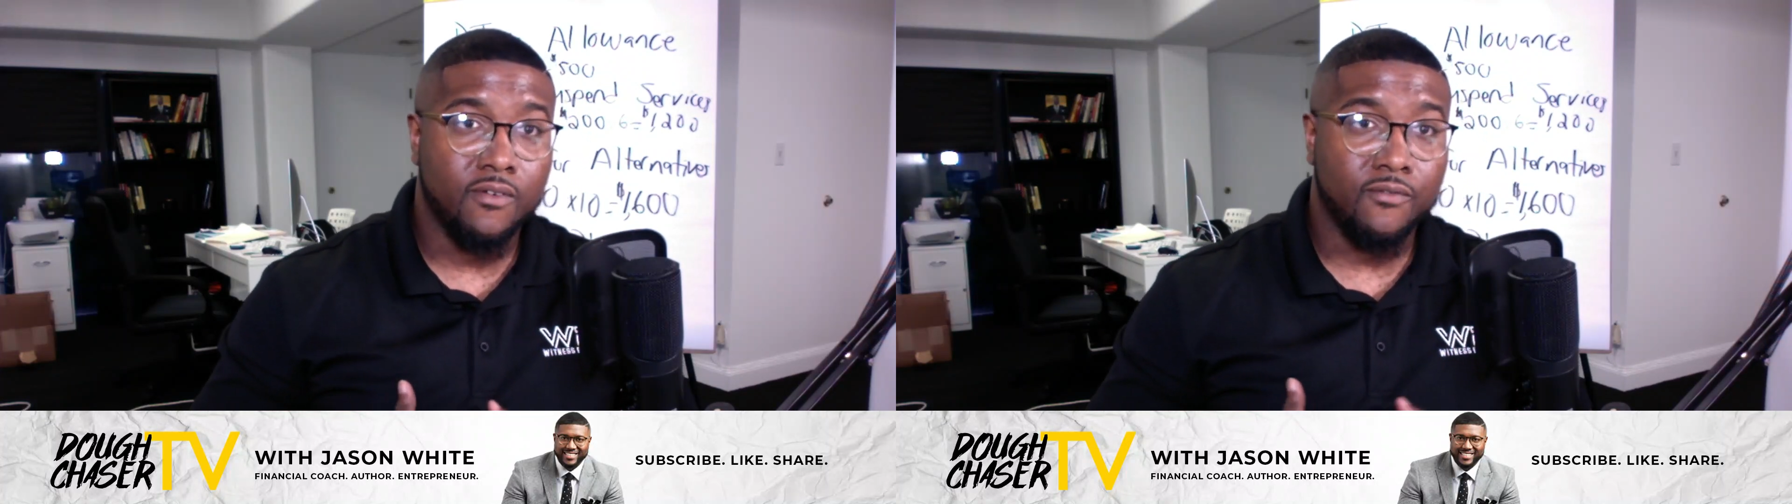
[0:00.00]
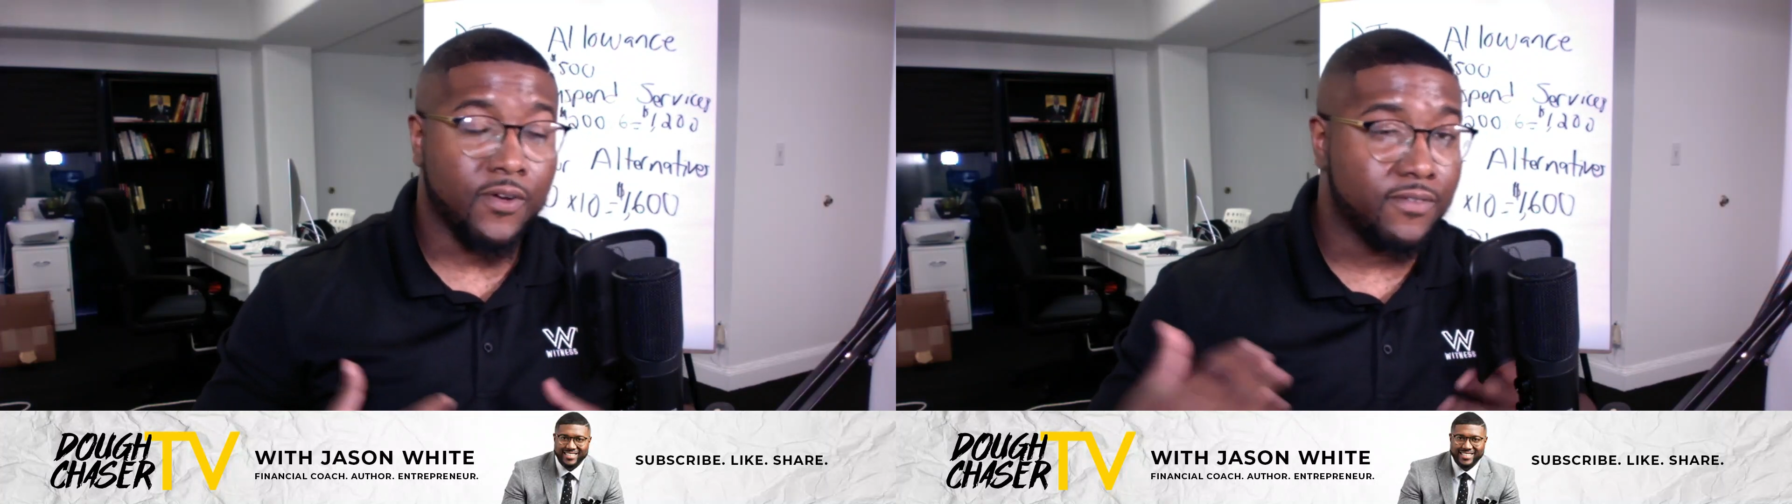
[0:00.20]

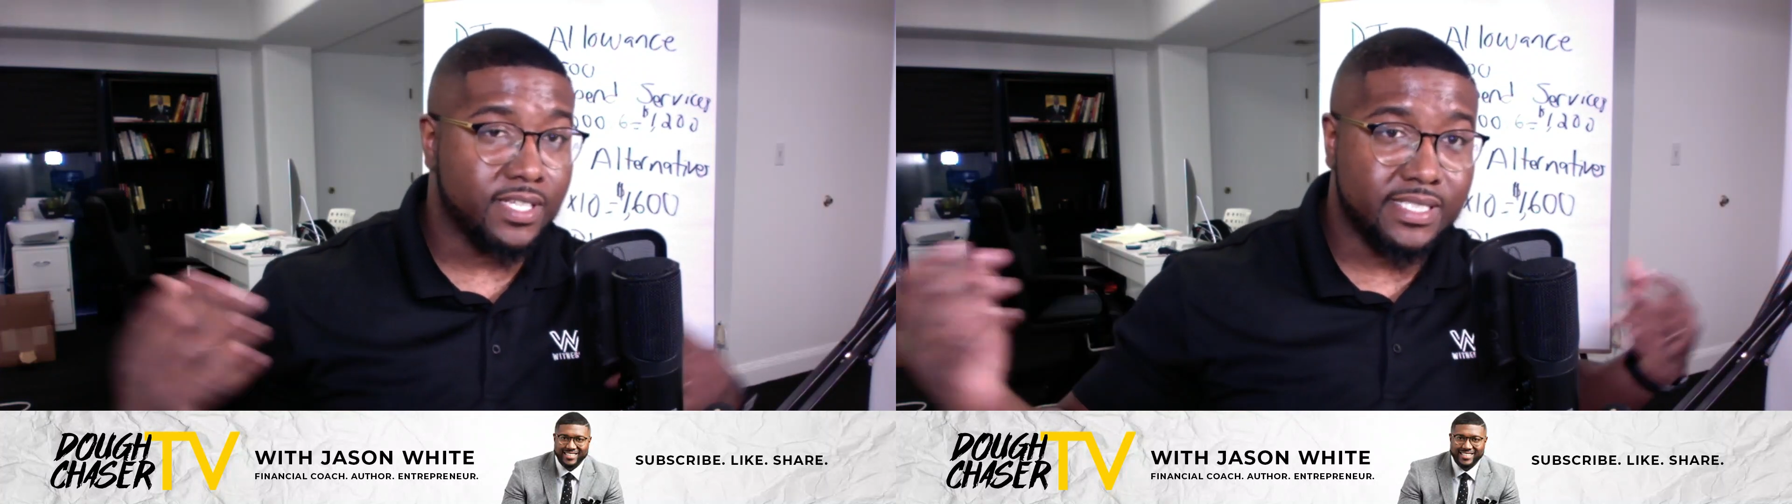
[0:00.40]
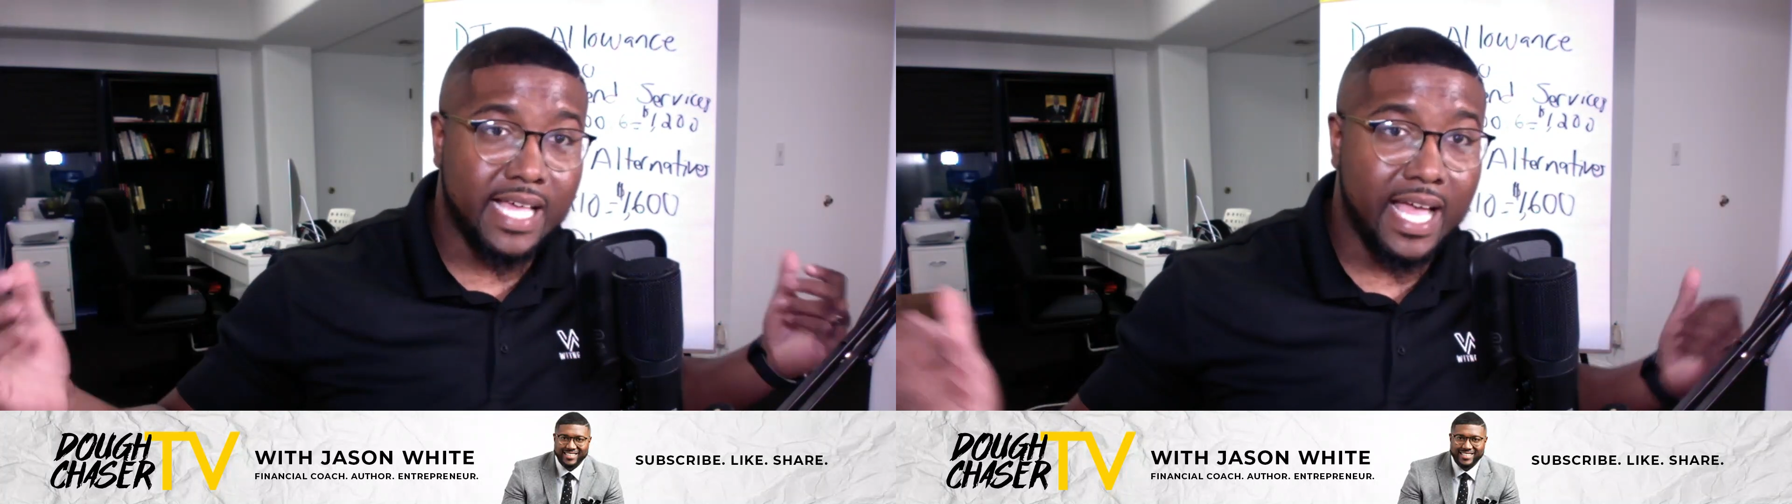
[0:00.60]

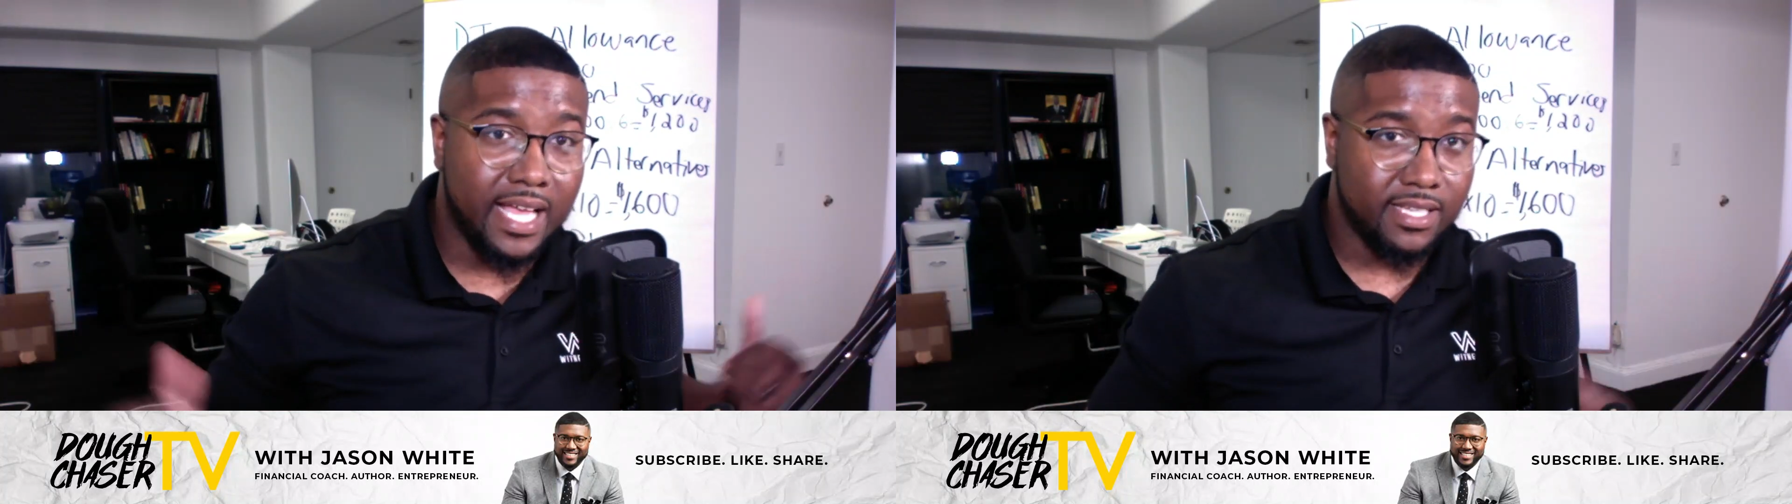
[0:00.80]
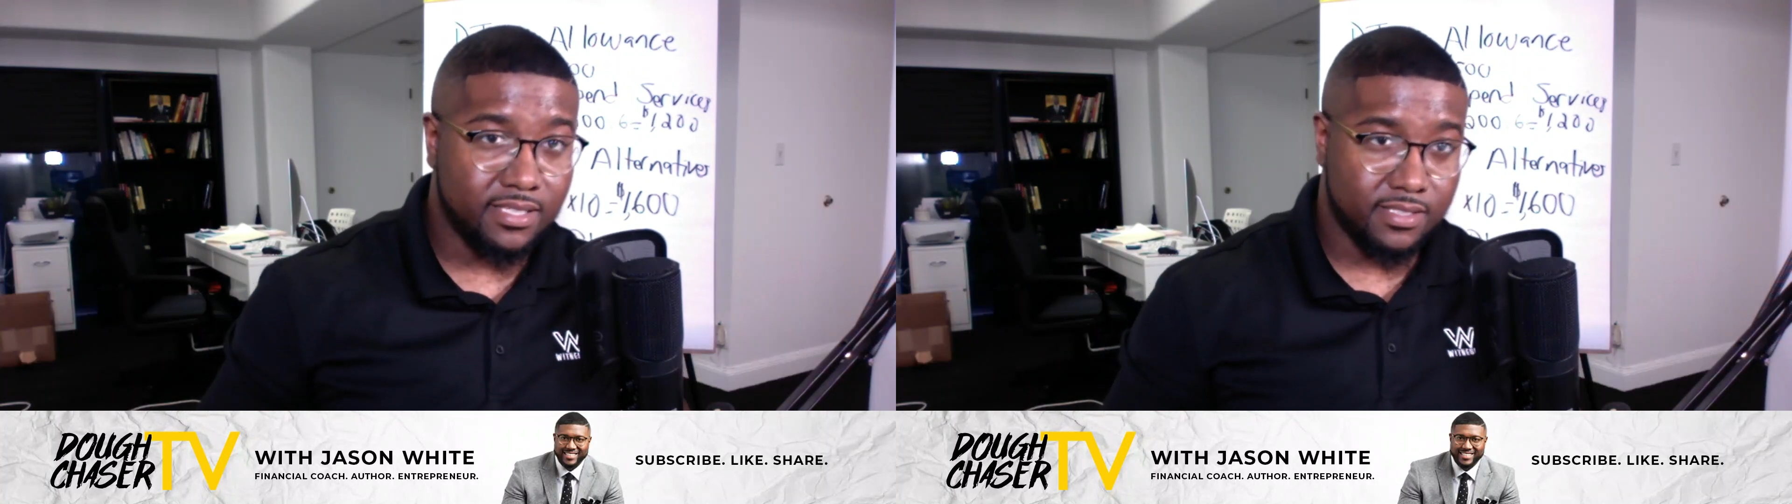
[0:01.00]
frivolous
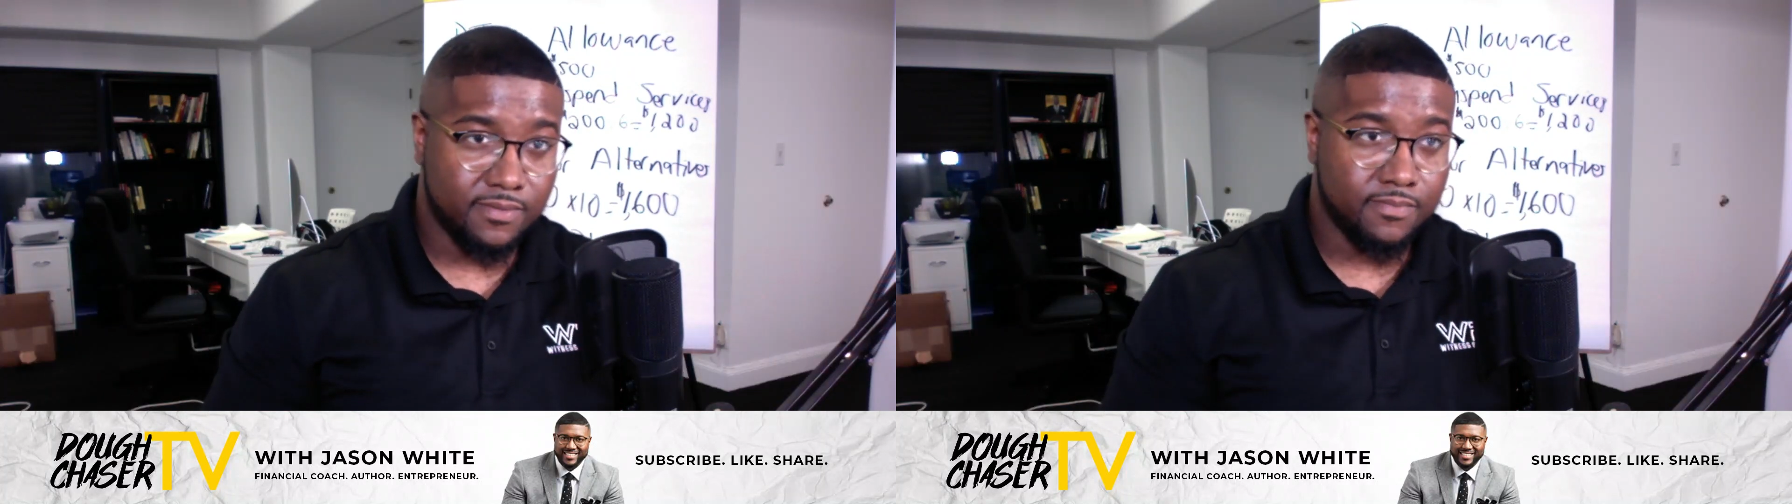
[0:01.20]
things,